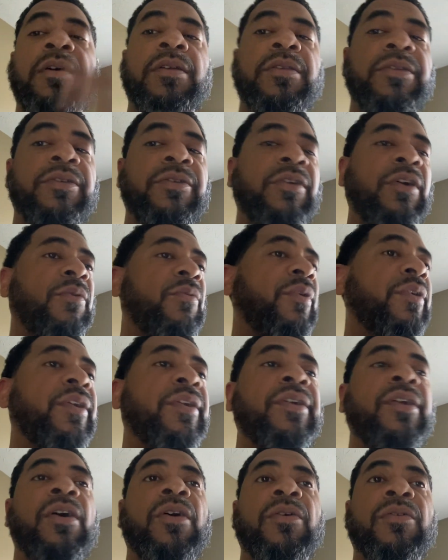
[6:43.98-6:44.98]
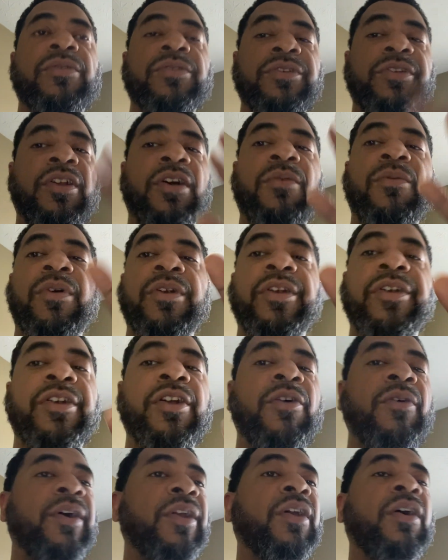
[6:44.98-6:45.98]
You don't want to know. You don't want to
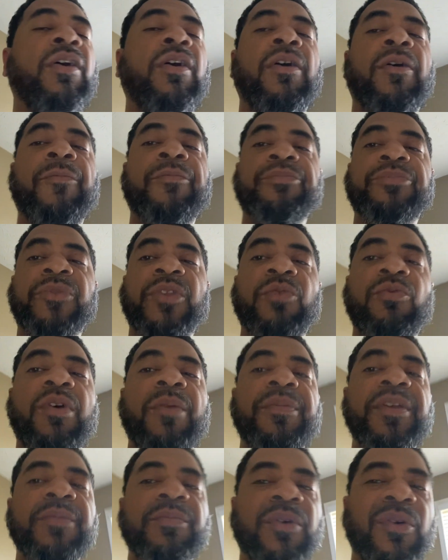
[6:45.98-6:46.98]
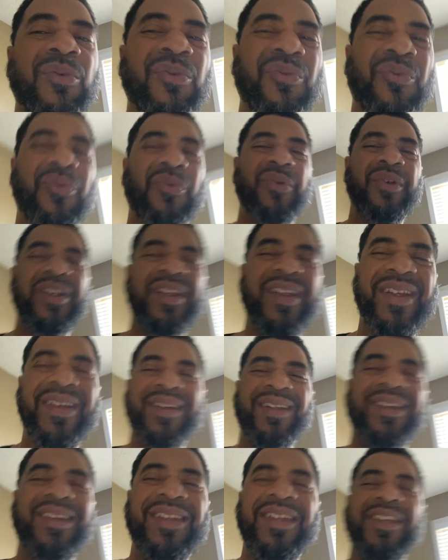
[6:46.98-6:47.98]
know at all what people
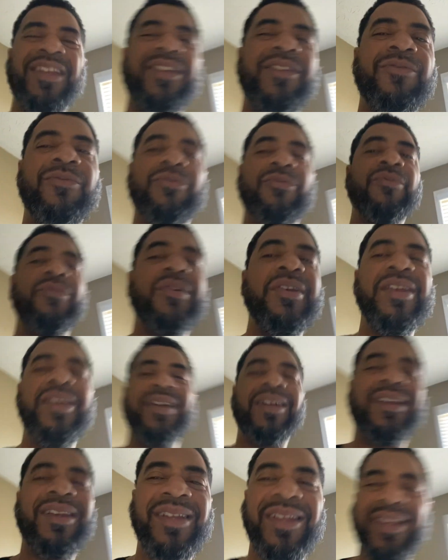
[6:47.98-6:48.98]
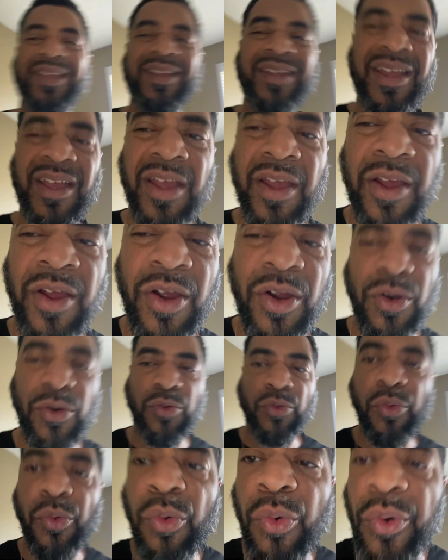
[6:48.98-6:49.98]
really, really,
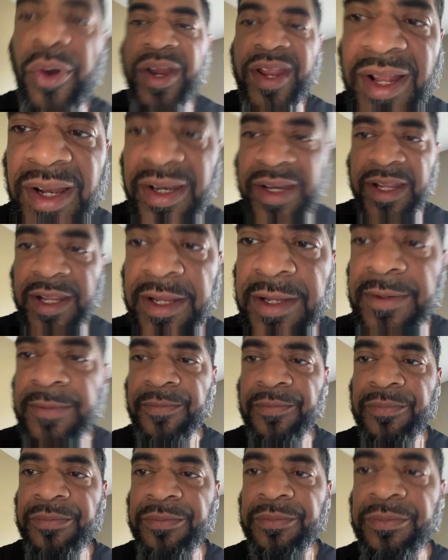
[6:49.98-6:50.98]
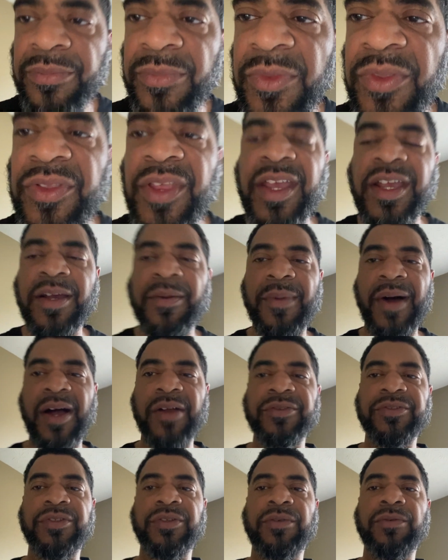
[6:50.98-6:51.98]
really think
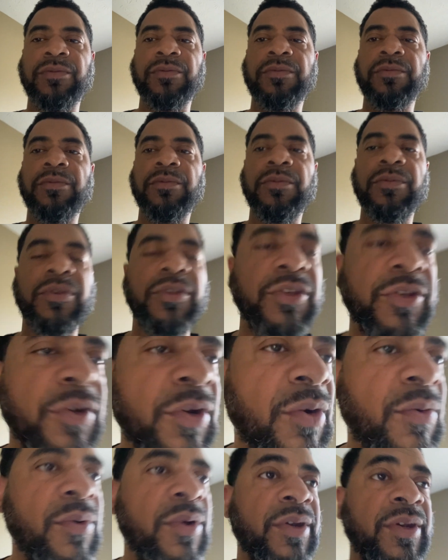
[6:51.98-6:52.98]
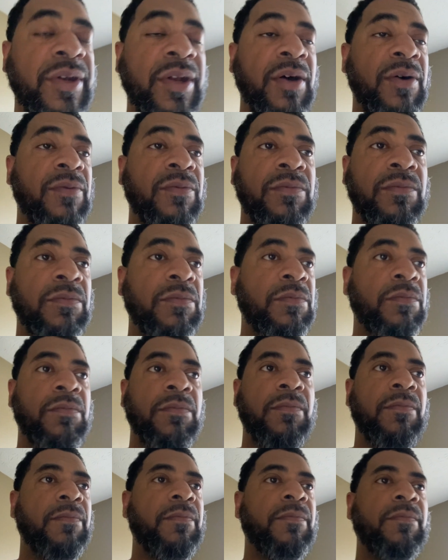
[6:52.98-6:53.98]
about you. You don't want to know.
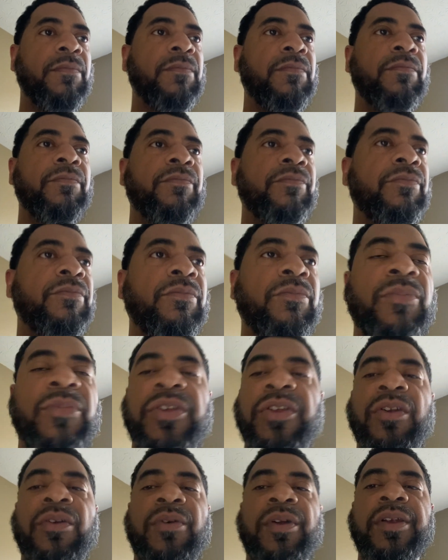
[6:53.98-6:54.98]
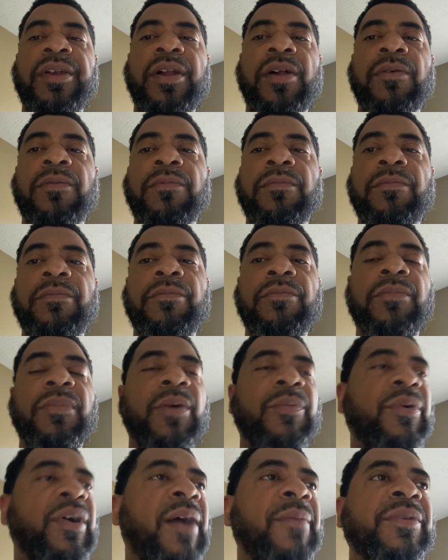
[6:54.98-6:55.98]
You don't want to know. I
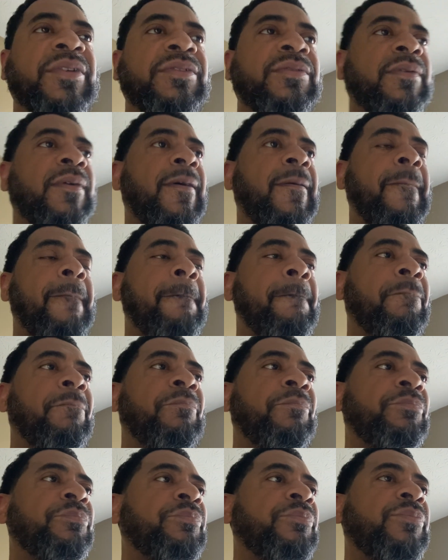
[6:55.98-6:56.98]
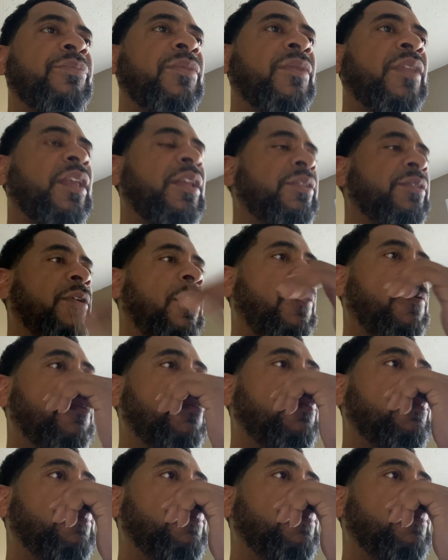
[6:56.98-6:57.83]
promise. So,